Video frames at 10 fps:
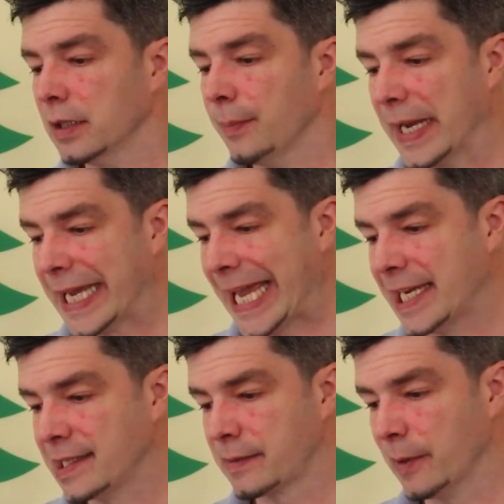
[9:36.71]
my
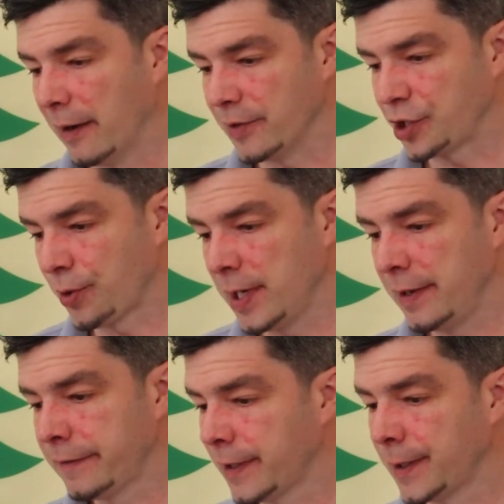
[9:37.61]
cadence when I
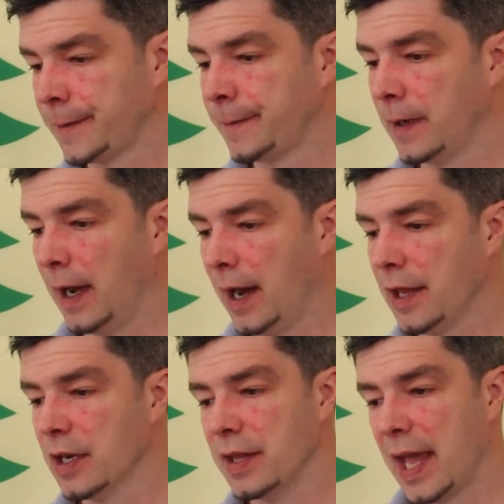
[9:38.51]
retrieve.
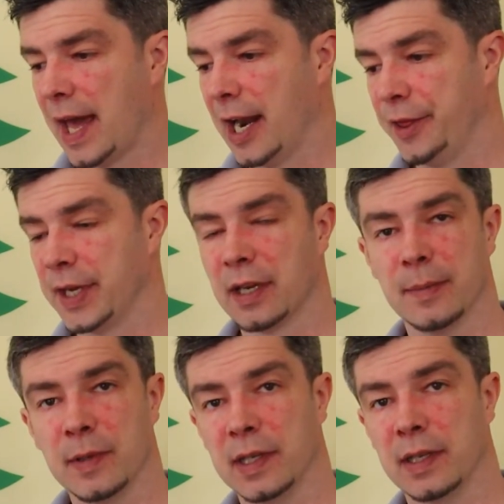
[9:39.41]
Other than that, I think
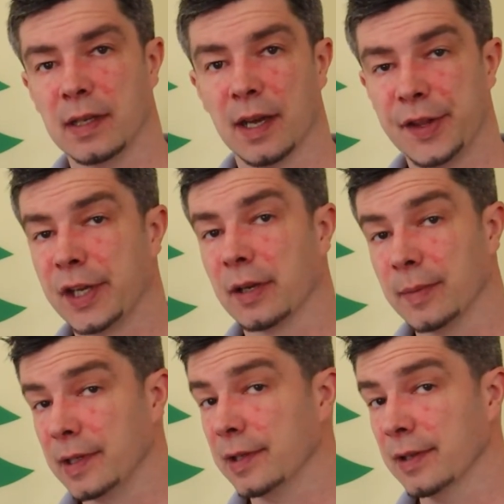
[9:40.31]
I'll be
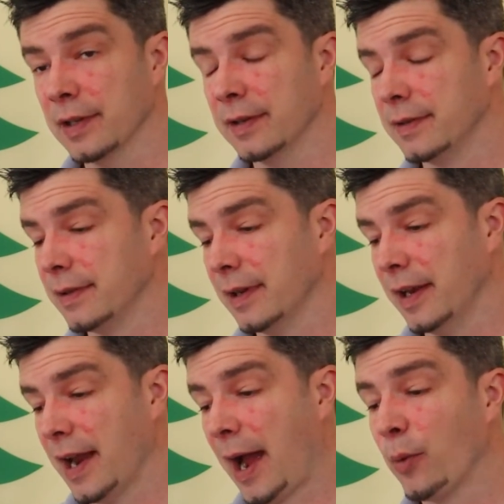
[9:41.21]
good.
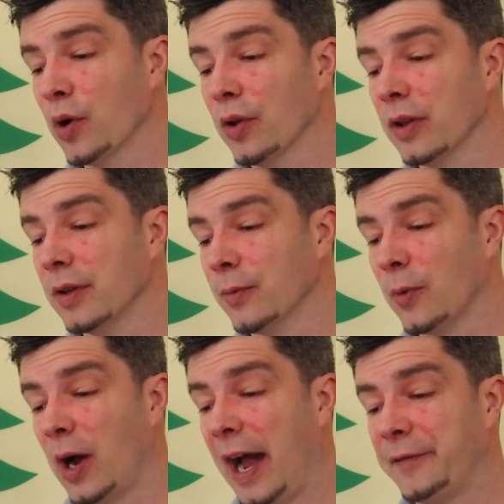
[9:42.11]
And I will,
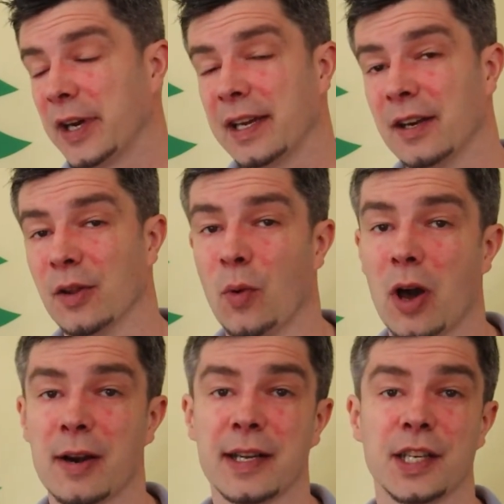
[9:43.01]
after I get it on the
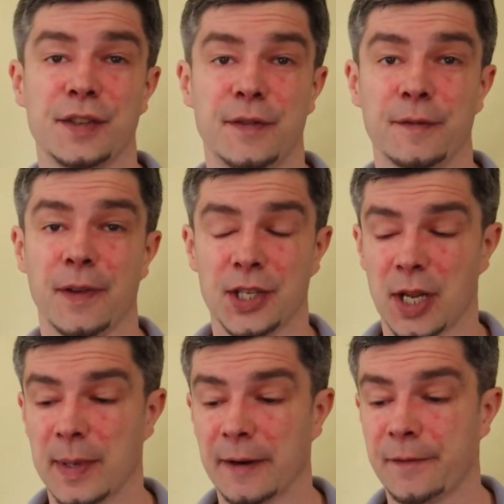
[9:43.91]
water, catch a few fish,
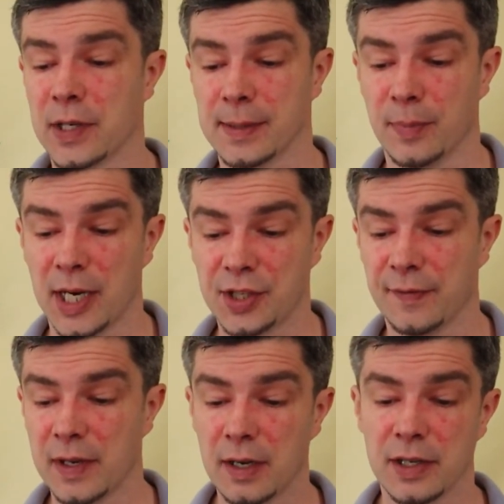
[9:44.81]
I'll make a first impression
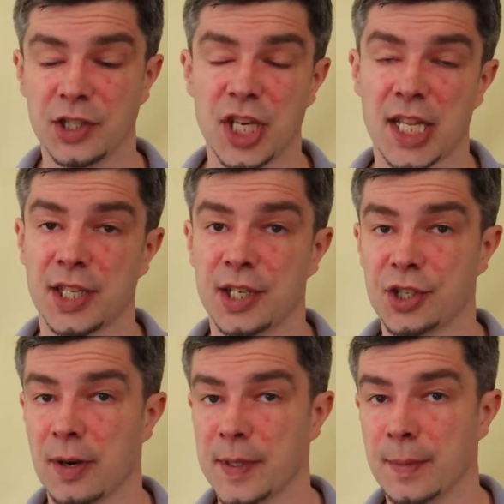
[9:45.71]
video. You can check the
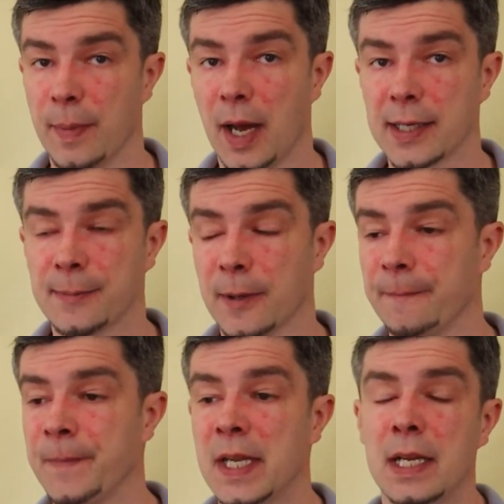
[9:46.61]
description box. But
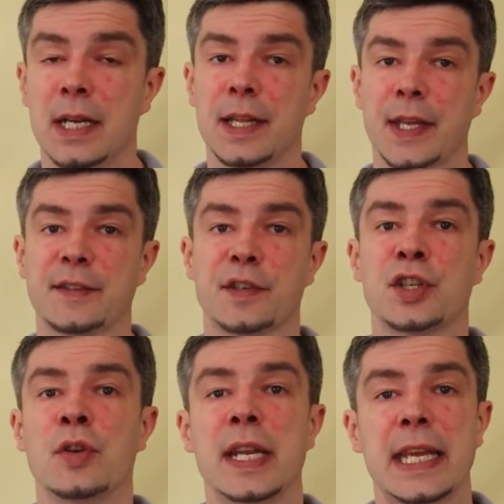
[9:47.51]
thanks for
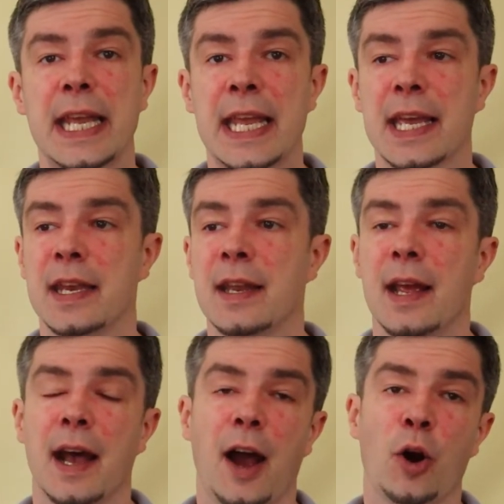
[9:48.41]
tuning in.
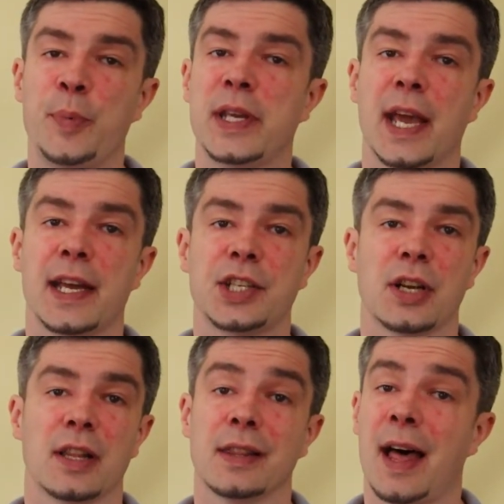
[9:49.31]
I hope you catch
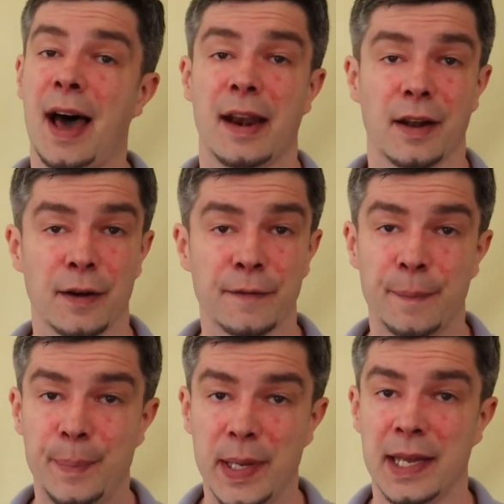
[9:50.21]
a lot of
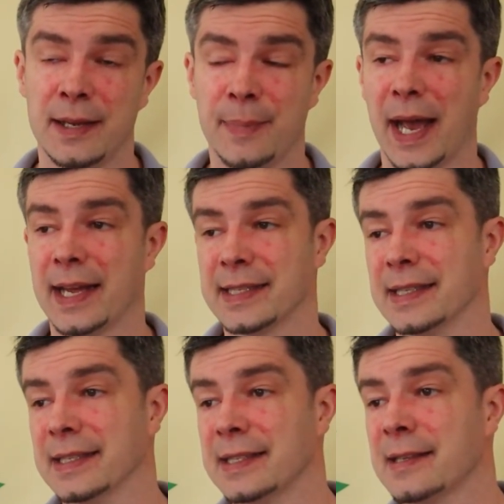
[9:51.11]
big bass
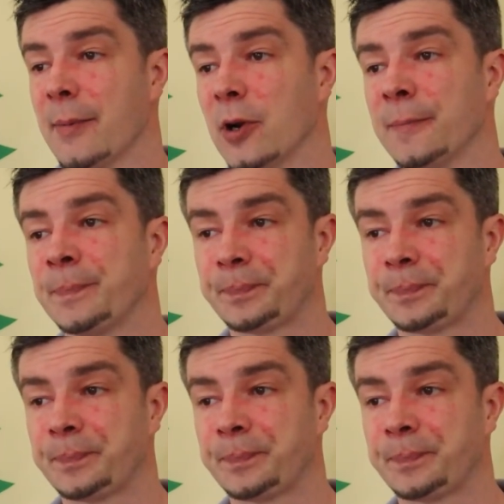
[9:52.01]
this summer.